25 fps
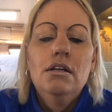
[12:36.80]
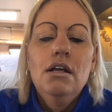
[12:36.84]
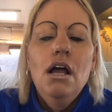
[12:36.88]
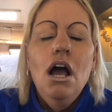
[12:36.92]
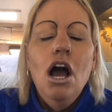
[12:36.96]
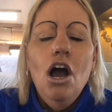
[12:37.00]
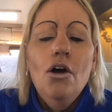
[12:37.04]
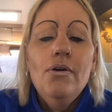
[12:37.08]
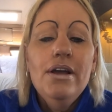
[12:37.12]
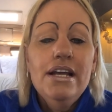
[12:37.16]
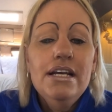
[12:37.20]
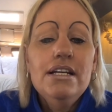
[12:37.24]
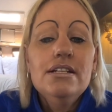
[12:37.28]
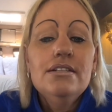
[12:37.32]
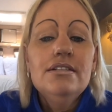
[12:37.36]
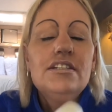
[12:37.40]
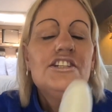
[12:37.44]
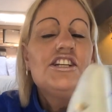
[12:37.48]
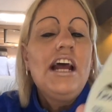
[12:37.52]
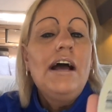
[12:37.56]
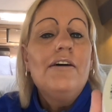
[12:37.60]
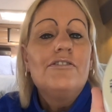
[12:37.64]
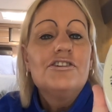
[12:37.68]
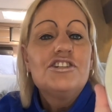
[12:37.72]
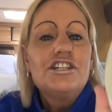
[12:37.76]
Oh, it is
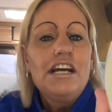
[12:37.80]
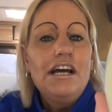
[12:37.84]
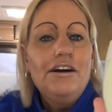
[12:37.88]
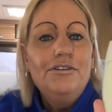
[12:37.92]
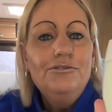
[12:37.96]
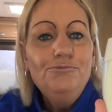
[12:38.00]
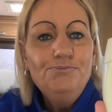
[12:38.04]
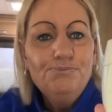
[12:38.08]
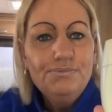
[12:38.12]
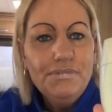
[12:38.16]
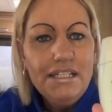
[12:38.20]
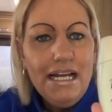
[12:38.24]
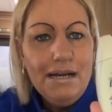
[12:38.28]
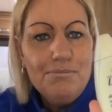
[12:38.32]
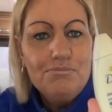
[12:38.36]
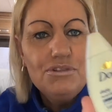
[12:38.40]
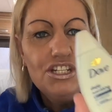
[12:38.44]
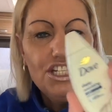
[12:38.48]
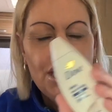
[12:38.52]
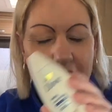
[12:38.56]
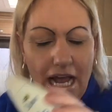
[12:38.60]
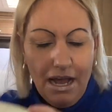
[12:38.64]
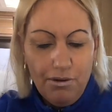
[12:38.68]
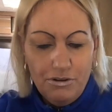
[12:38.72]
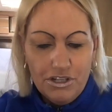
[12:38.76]
shower gel. Yep,
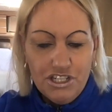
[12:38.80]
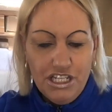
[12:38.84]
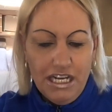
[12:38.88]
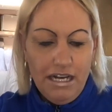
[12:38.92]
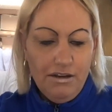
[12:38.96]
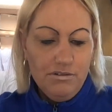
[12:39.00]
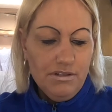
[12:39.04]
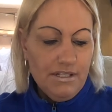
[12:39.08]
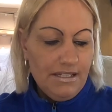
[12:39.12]
shower gel.